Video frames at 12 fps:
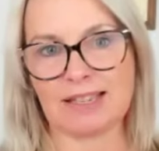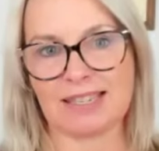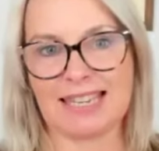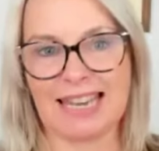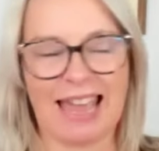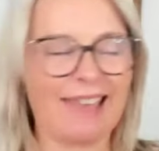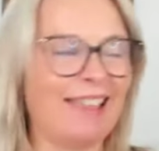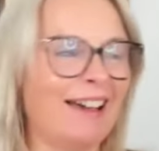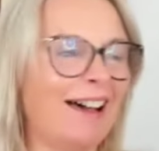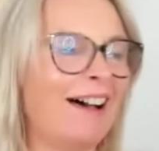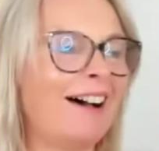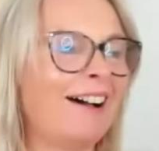class together,
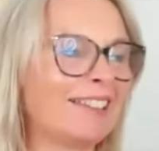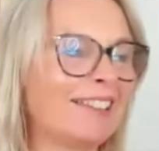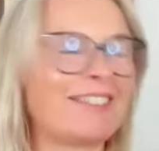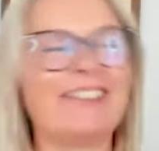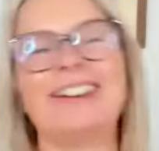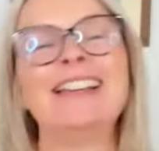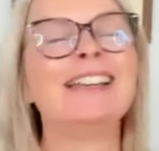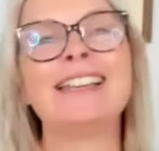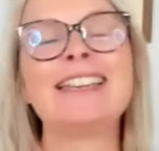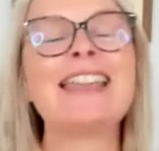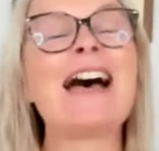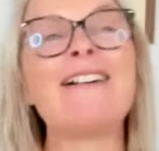I thought,
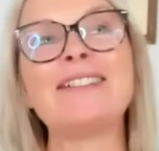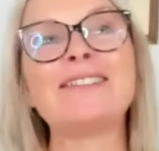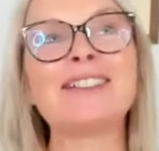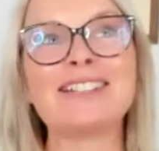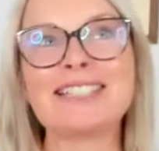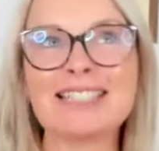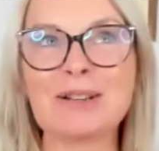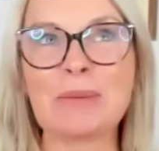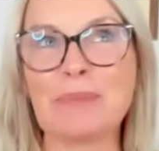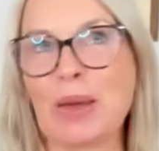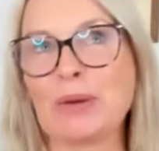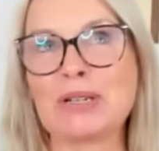now I'm going to do
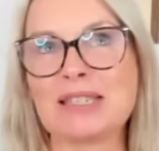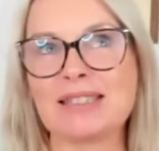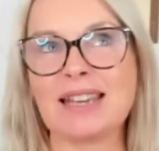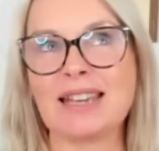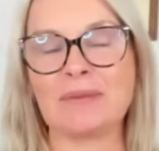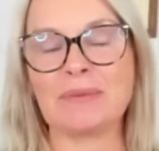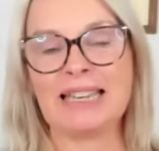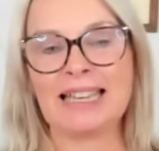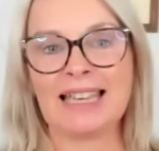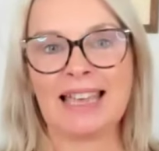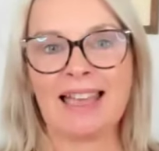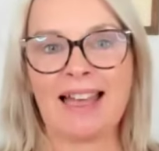a bonus tip,
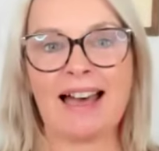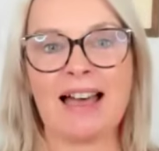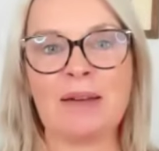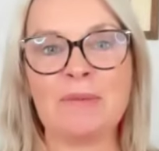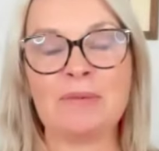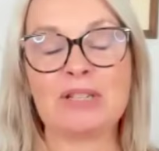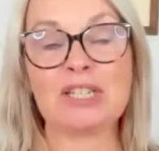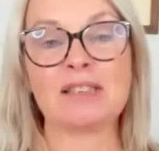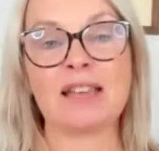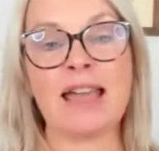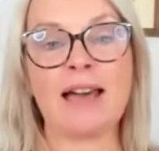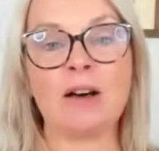um, which
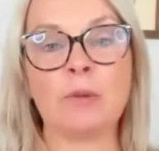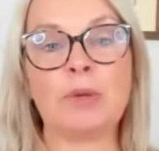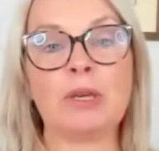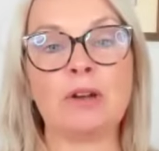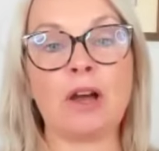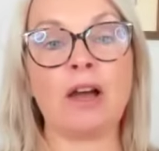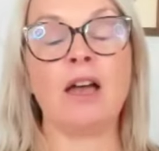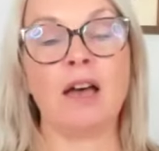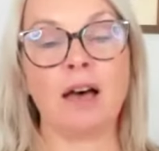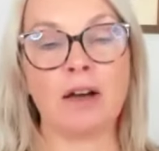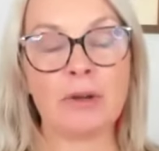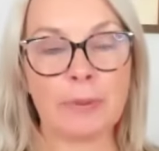is going to help you to
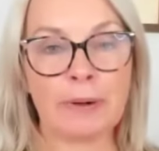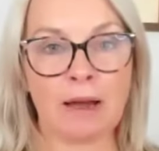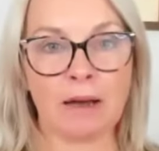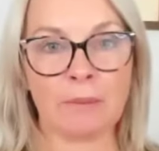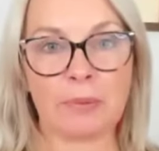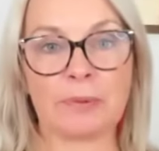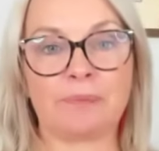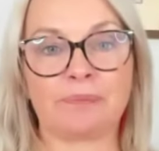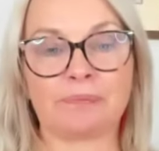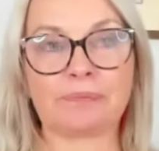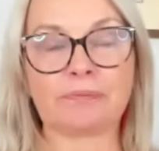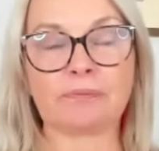open up
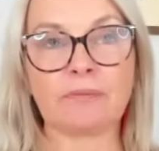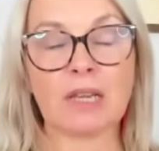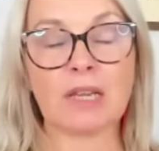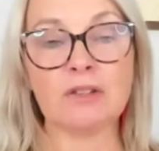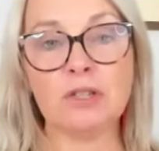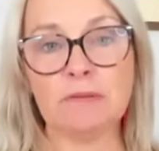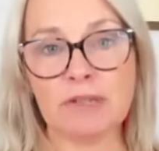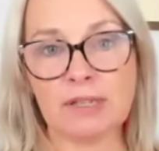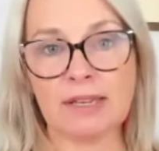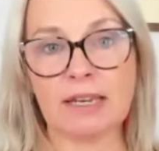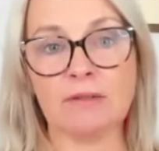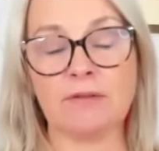to
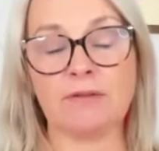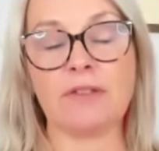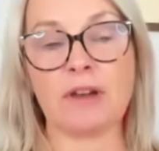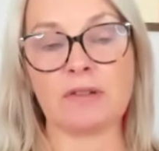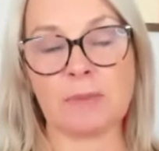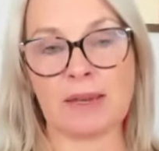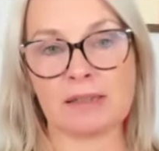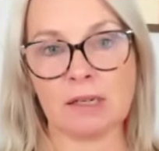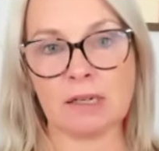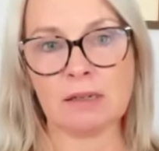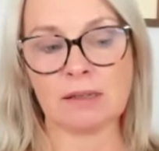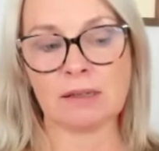receive those
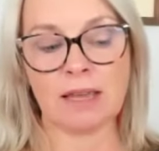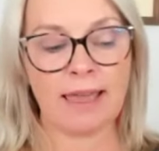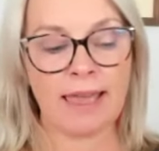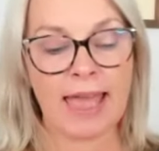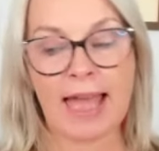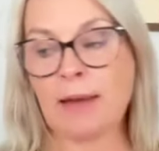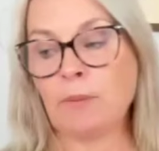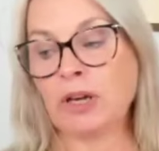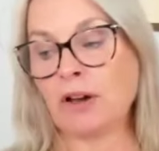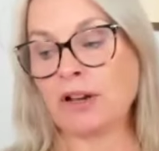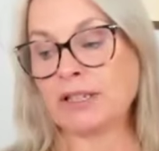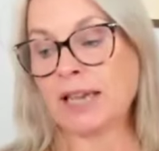messages and
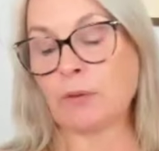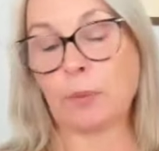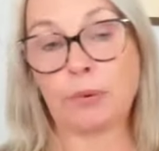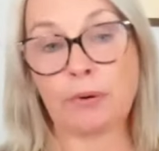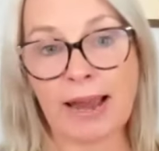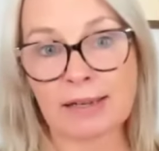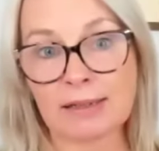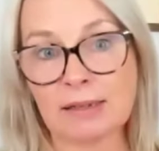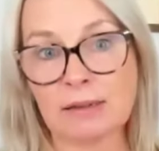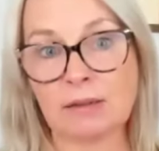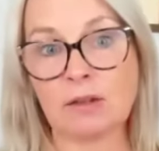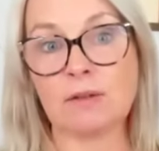we're going to have a
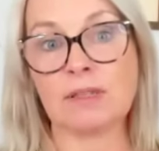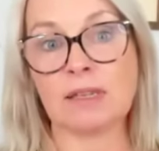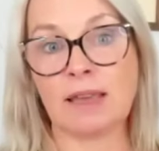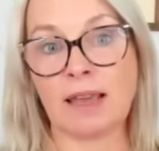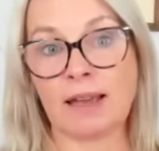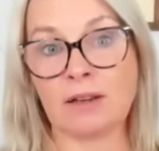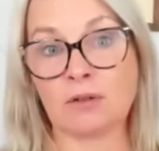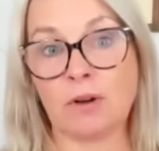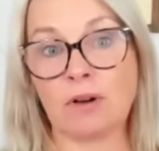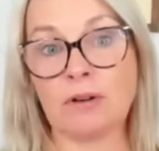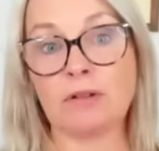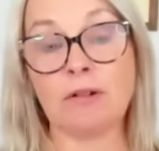practice using the
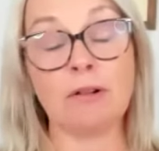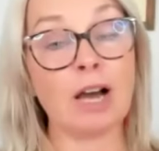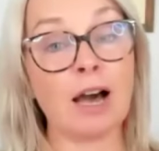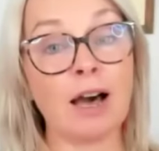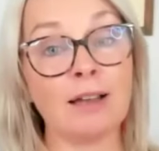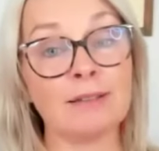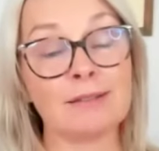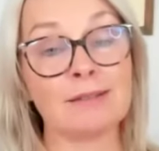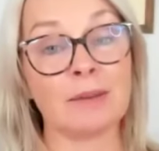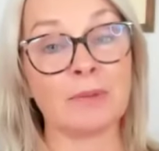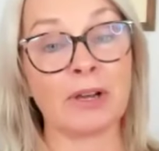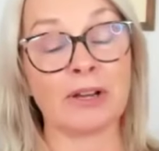angel oracle
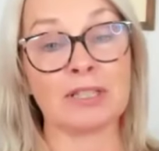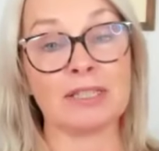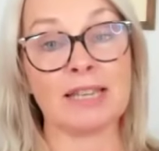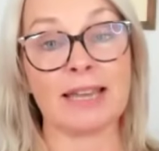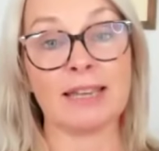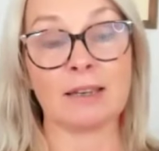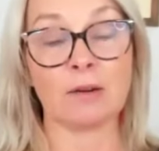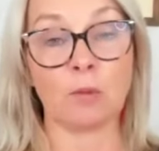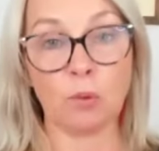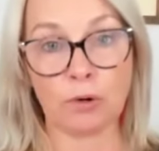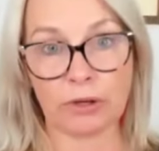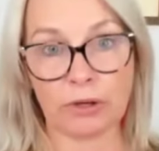cards. I'm going to take
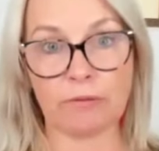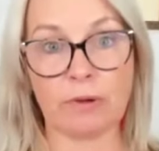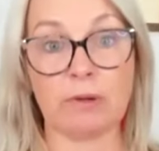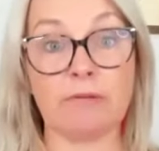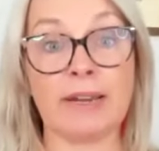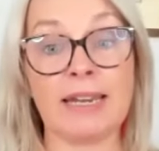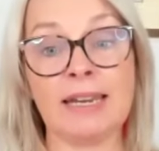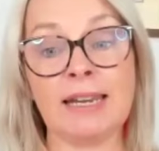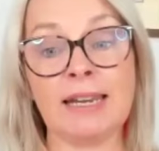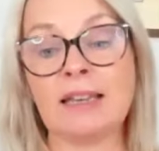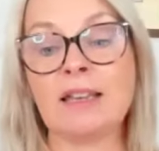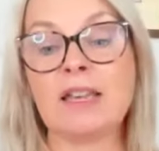walk you through a
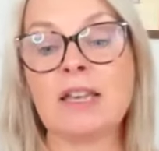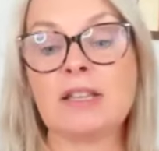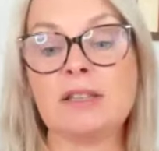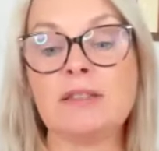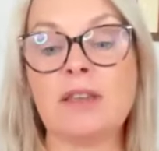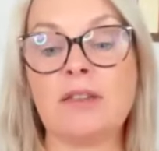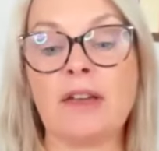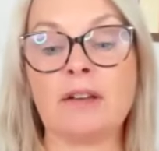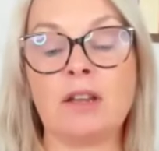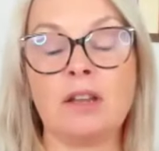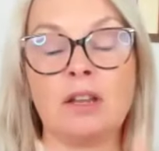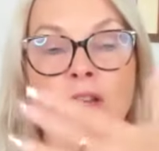reading so
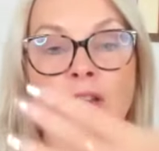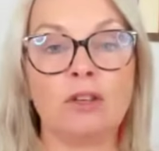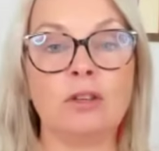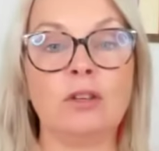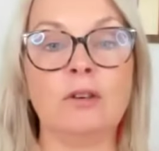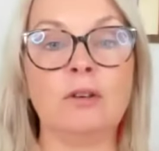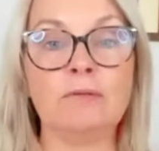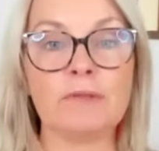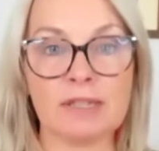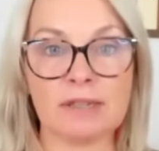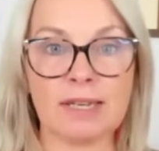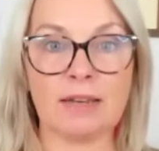that you
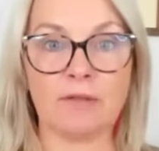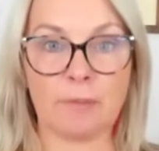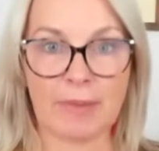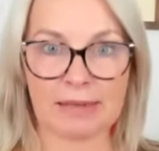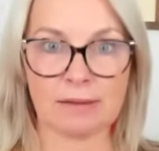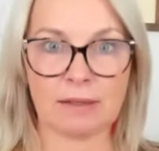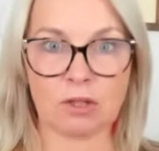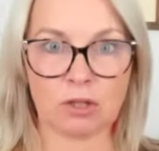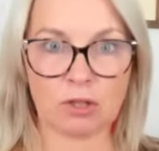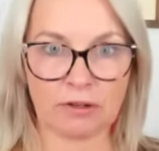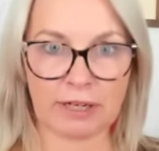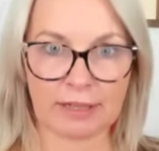receive a
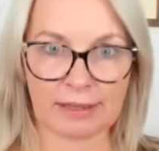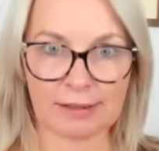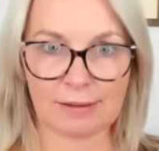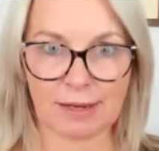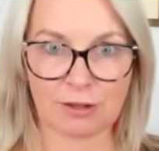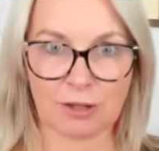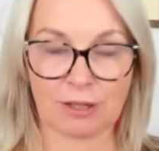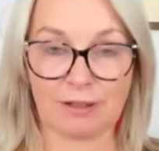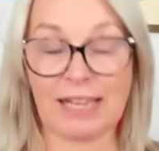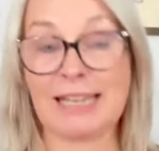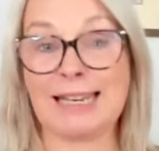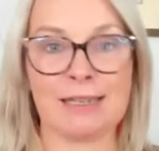message during this
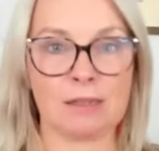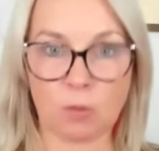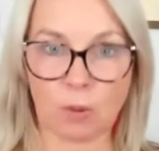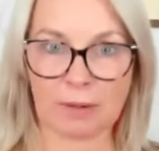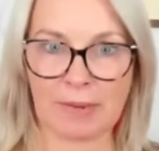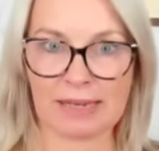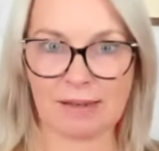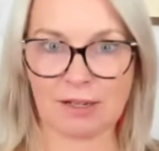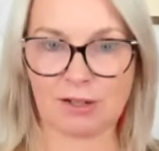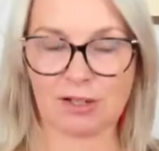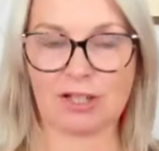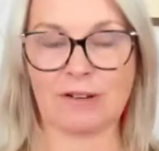session, at least one
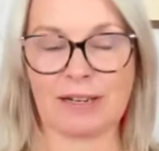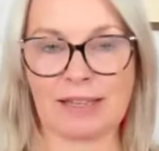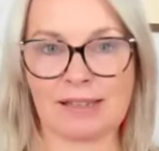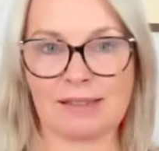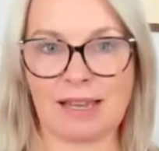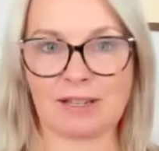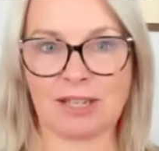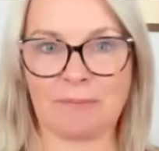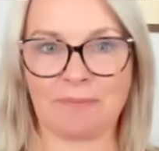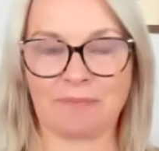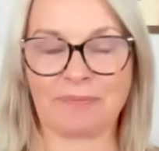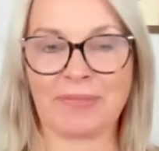message during this
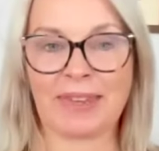session.